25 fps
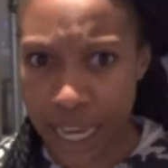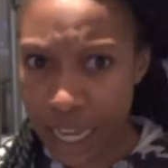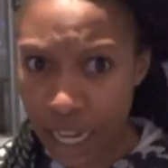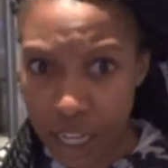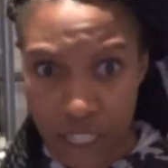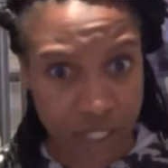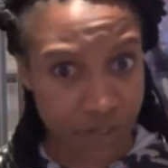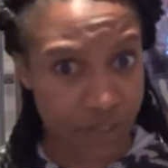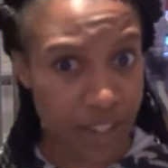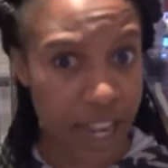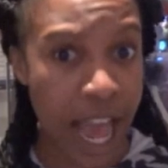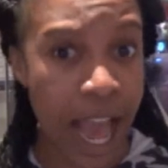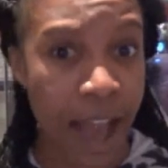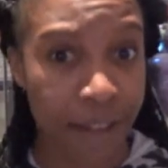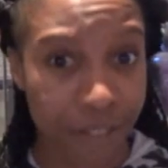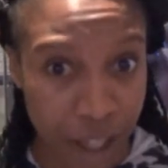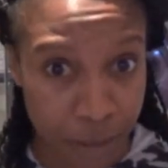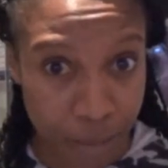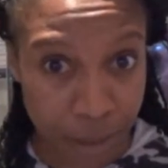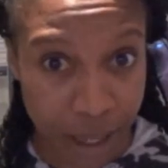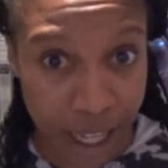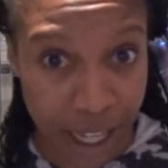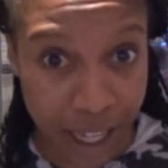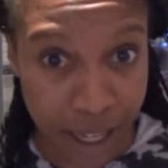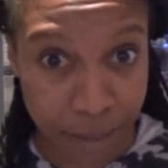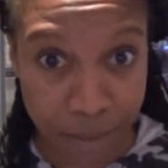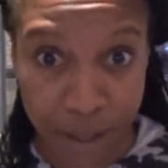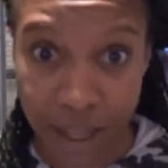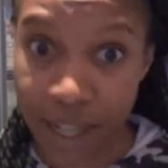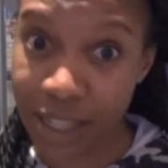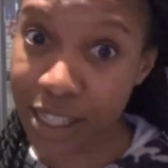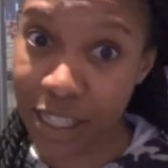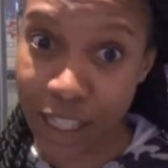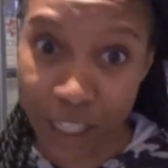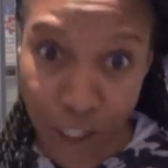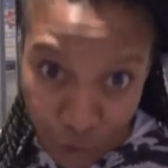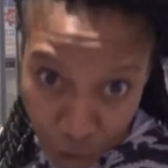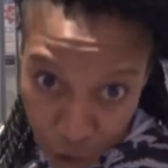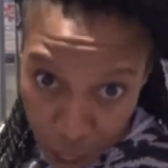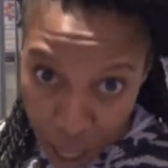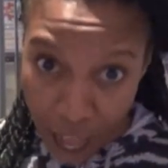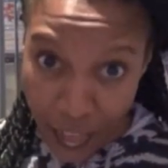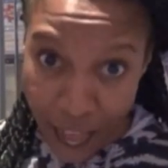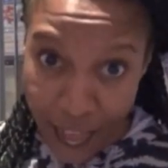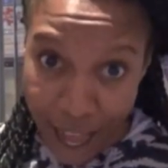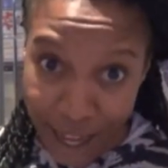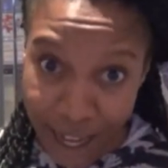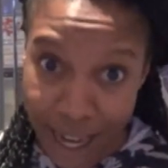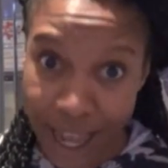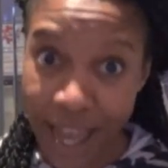He doesn't even have to be because he's
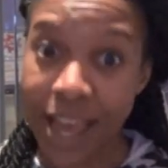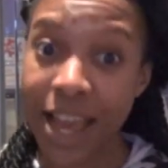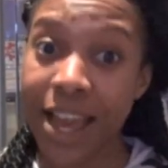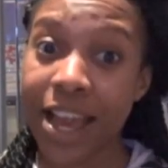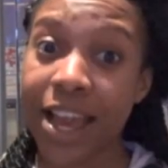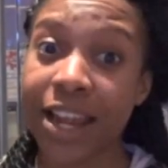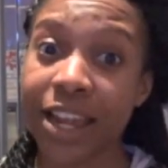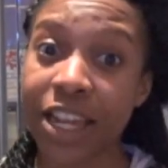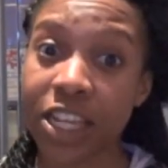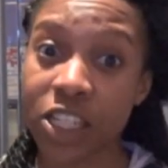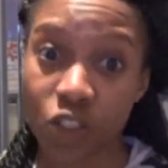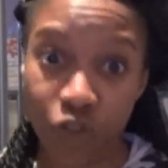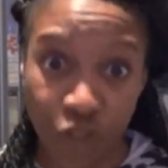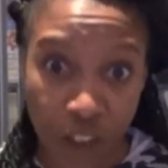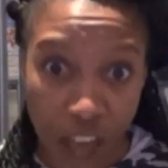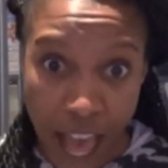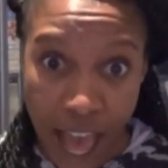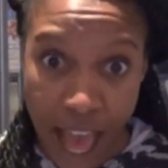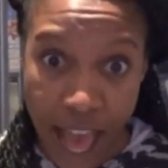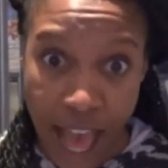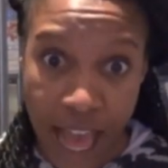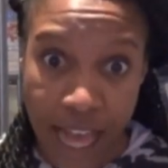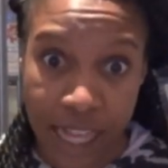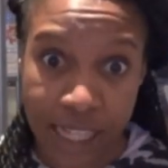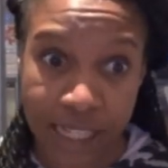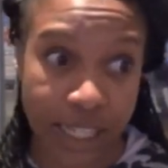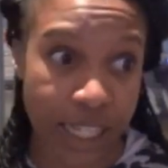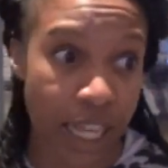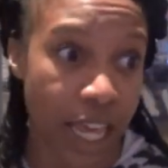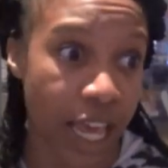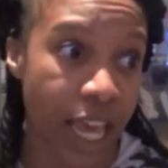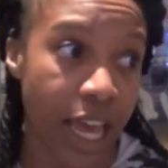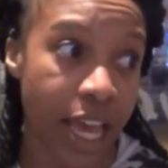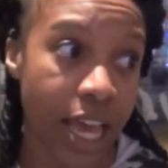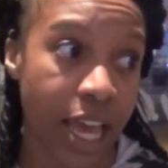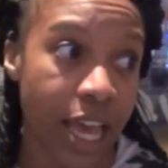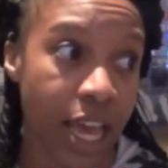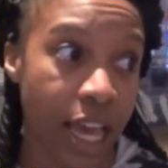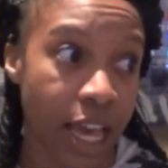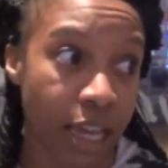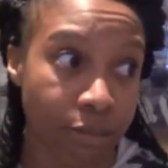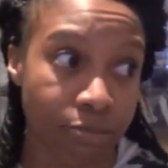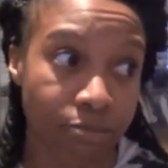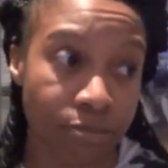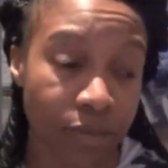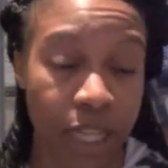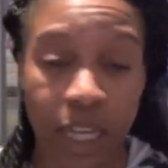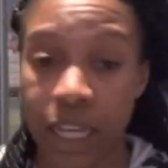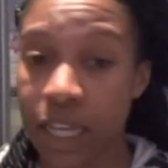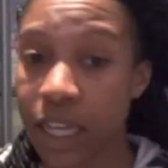fine and he's fast and
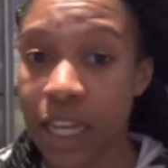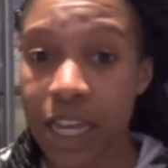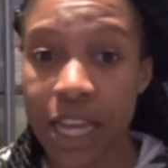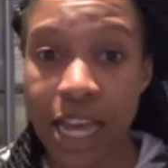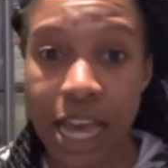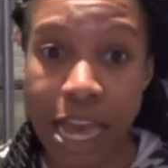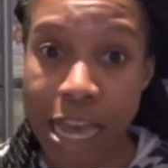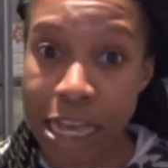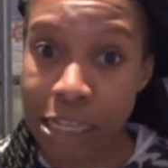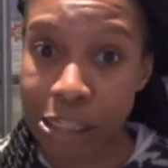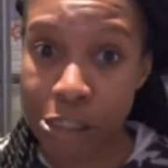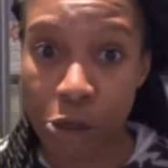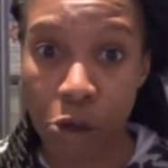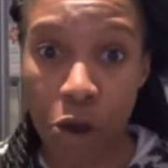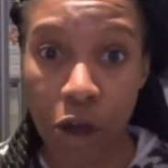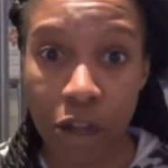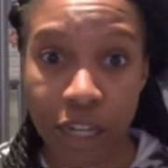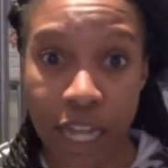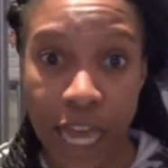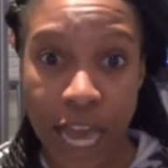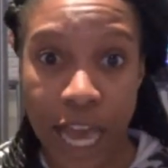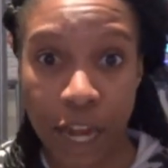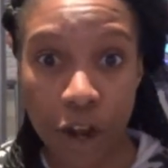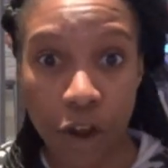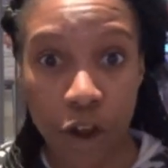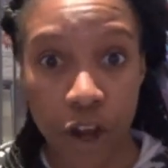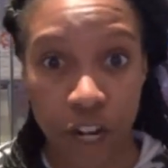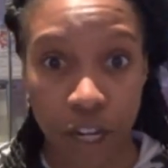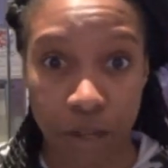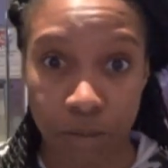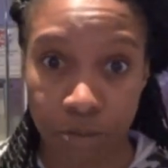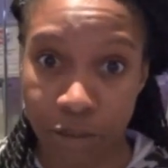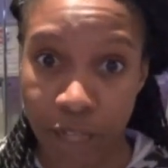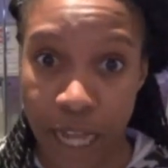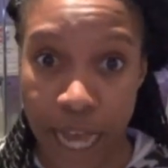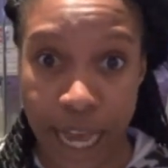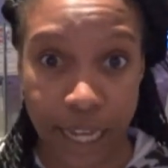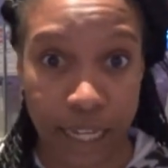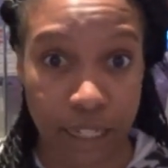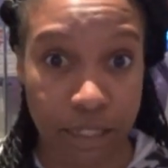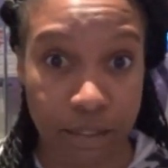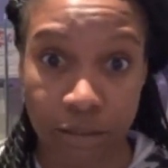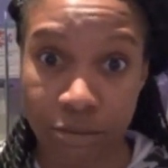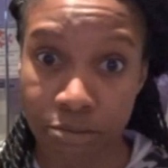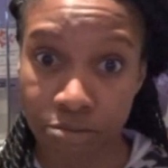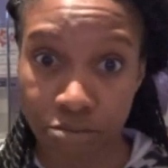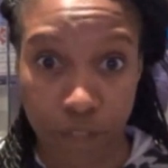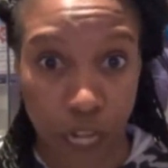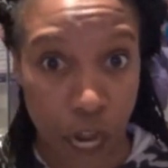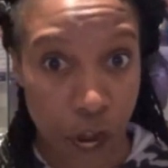he's gonna lay it on him like
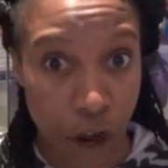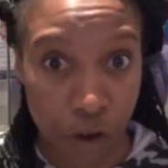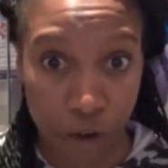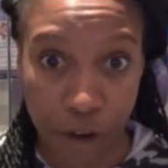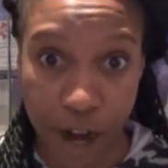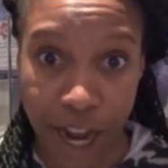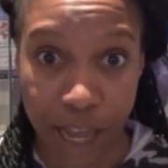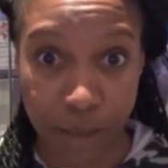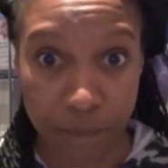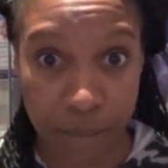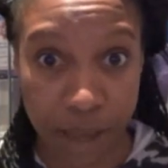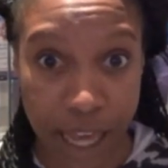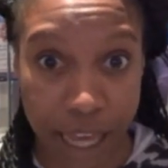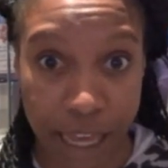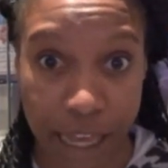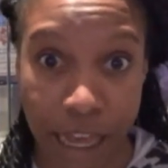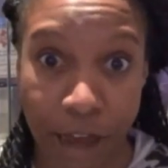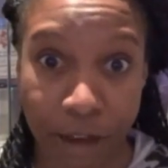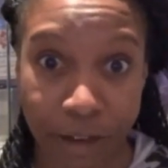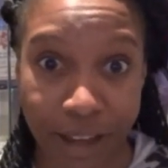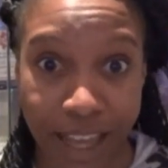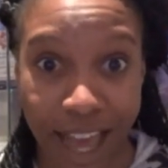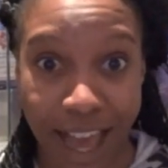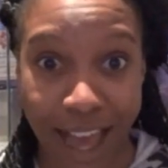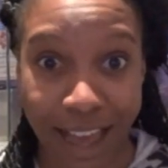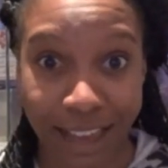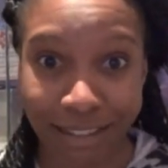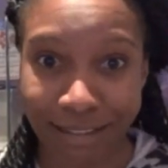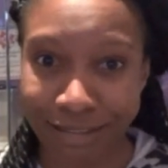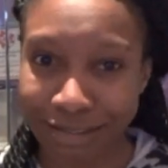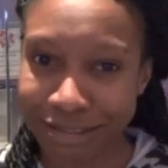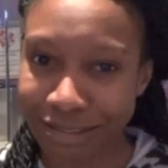Do-Re Mi, okay?